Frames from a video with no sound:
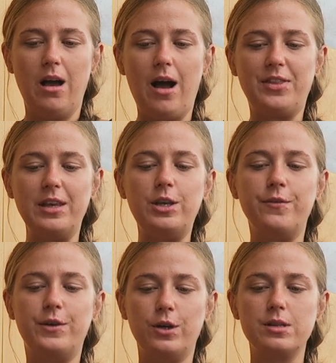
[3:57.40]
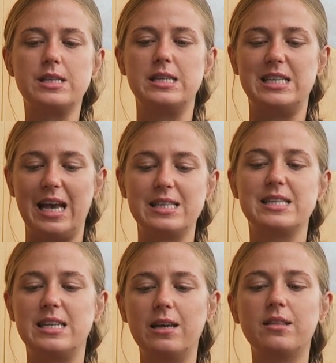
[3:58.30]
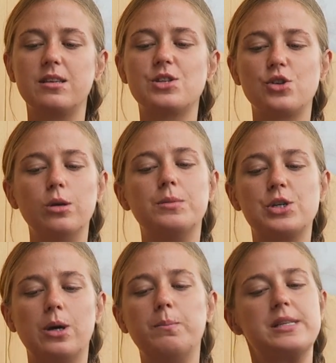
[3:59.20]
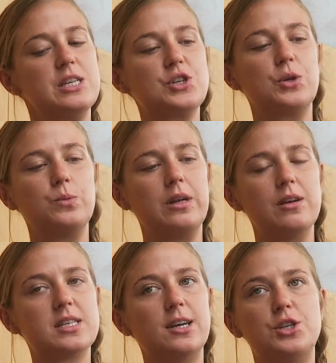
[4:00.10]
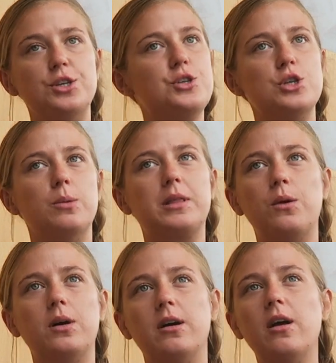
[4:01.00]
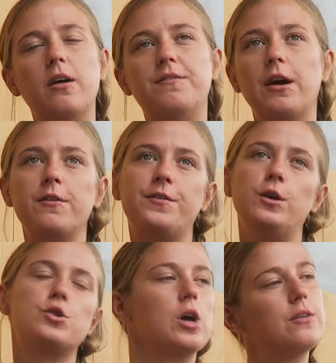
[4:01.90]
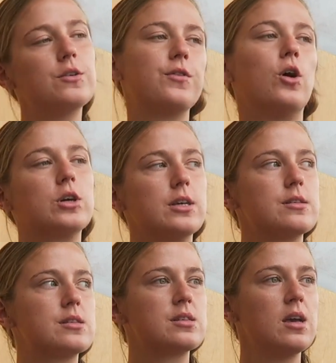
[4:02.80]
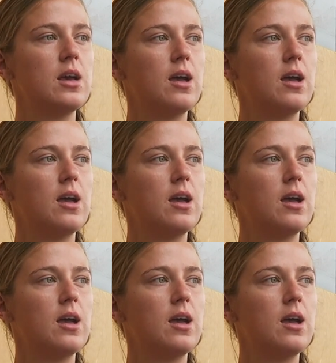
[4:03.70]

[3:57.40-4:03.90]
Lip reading: I think you've got to test it. There's so much competition. When I started YouTube, there were very few travel vloggers.